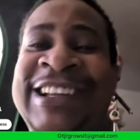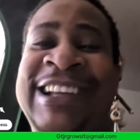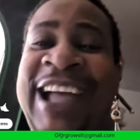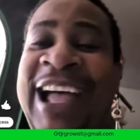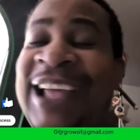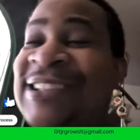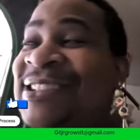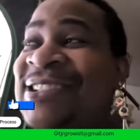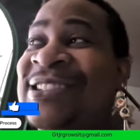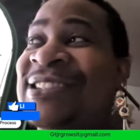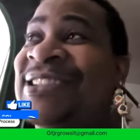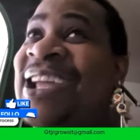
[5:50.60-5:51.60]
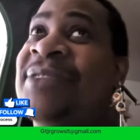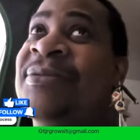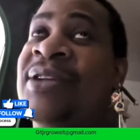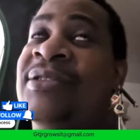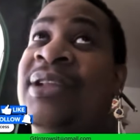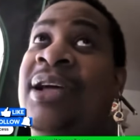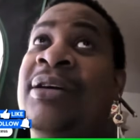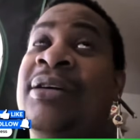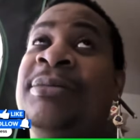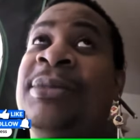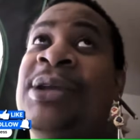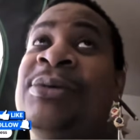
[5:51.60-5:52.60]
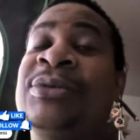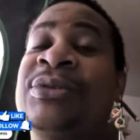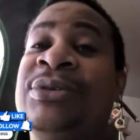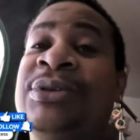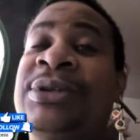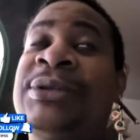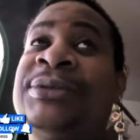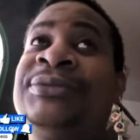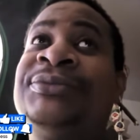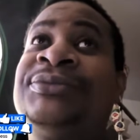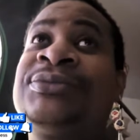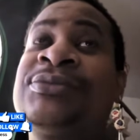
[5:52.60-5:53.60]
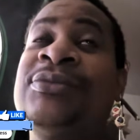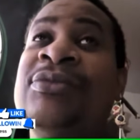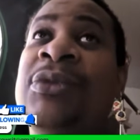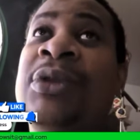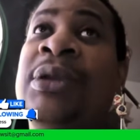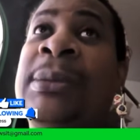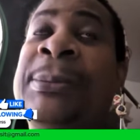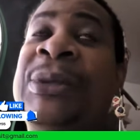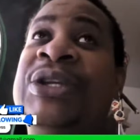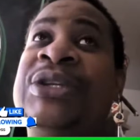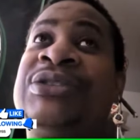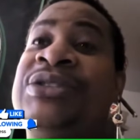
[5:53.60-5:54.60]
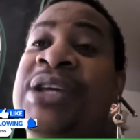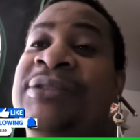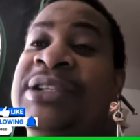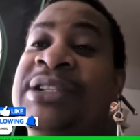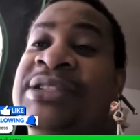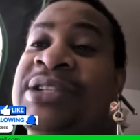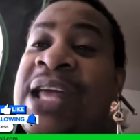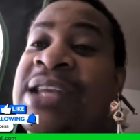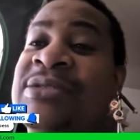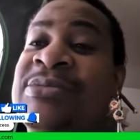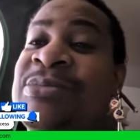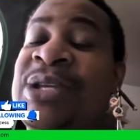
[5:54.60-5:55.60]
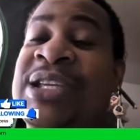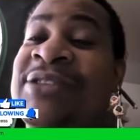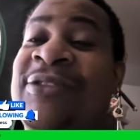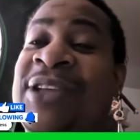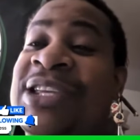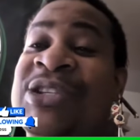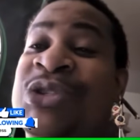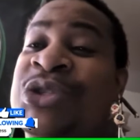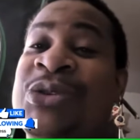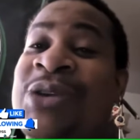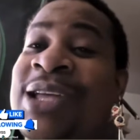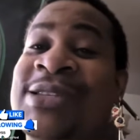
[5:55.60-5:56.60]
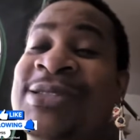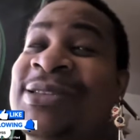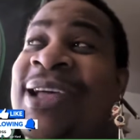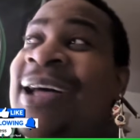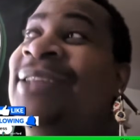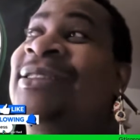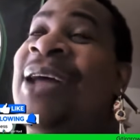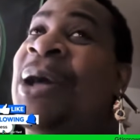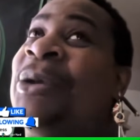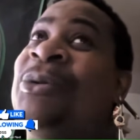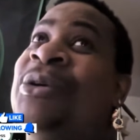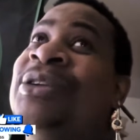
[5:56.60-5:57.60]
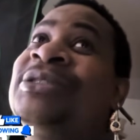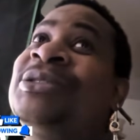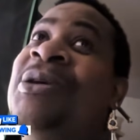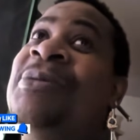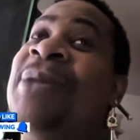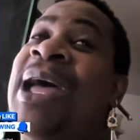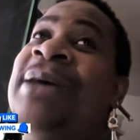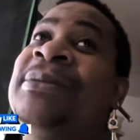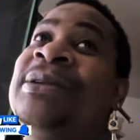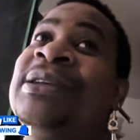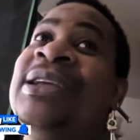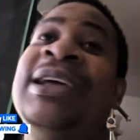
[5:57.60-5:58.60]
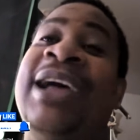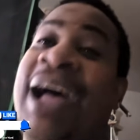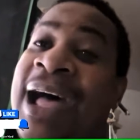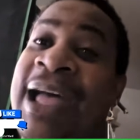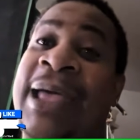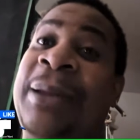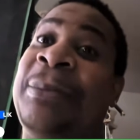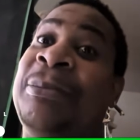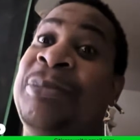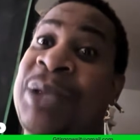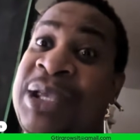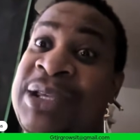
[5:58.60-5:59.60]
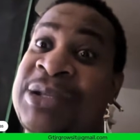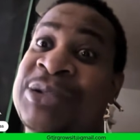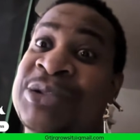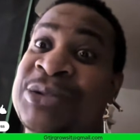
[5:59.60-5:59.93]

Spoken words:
I see she tagged me. I was like, oh man, what's going on? But it's definitely is not as big of an issue as I thought it was. So I'm happy. I had a big issue